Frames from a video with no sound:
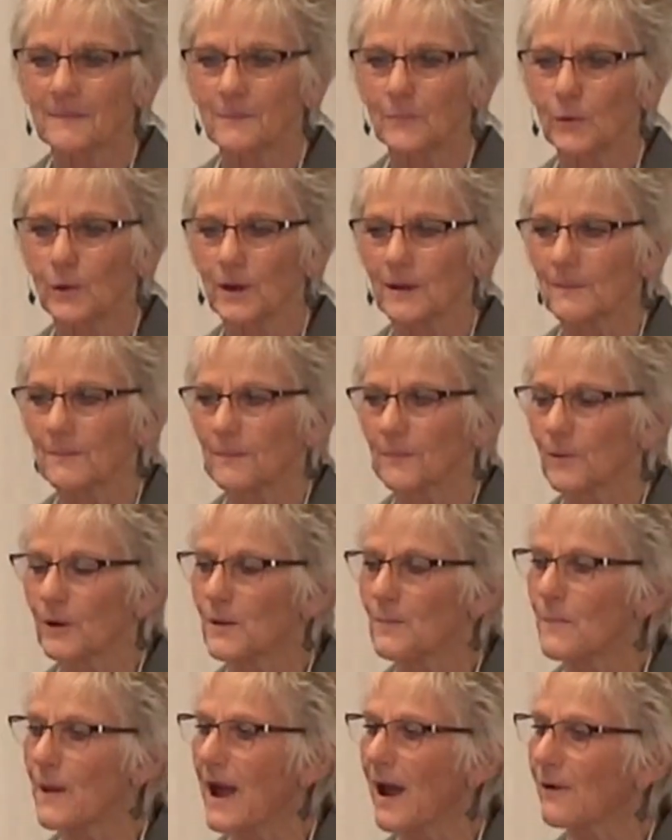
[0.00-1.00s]

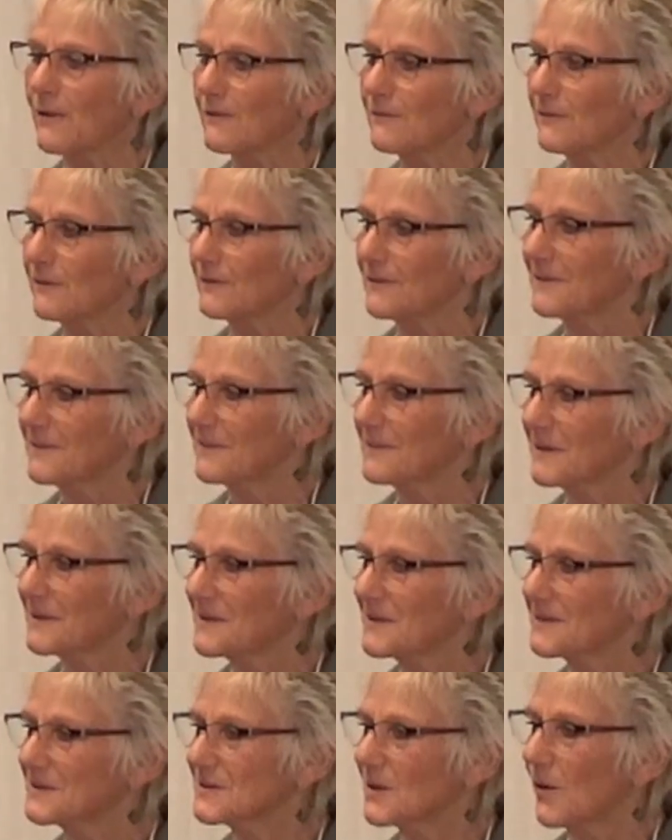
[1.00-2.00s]
Pretty powerful
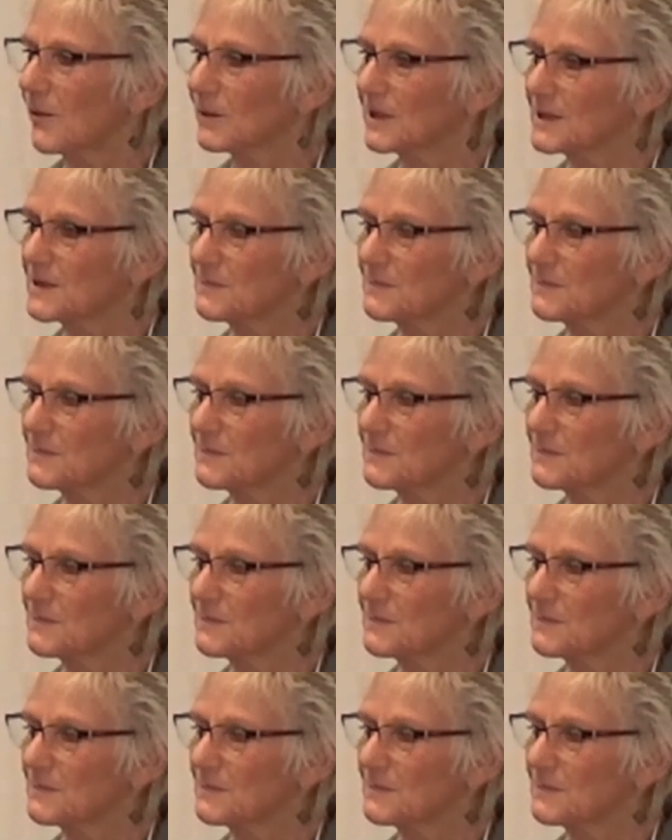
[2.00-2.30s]
what this Holy